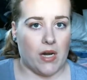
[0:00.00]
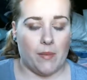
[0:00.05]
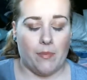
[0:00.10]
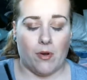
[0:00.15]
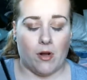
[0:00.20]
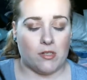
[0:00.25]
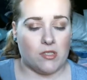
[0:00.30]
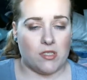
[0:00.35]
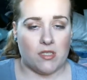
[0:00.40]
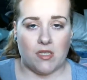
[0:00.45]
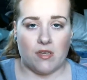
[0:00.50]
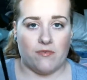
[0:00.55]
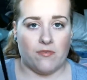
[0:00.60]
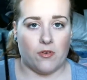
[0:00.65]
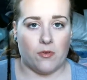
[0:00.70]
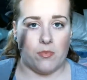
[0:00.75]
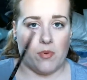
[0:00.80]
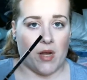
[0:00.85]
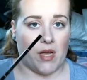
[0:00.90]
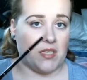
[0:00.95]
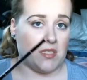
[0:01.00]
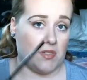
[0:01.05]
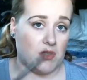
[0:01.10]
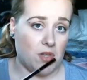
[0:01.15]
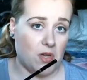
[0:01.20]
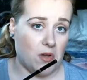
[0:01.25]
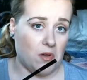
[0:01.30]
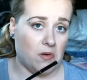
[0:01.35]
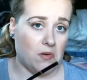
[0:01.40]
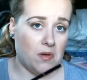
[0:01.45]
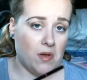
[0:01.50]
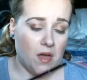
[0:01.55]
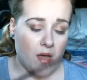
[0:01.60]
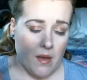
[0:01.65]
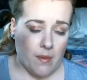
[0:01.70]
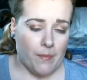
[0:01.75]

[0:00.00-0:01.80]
I purchase it full price? No.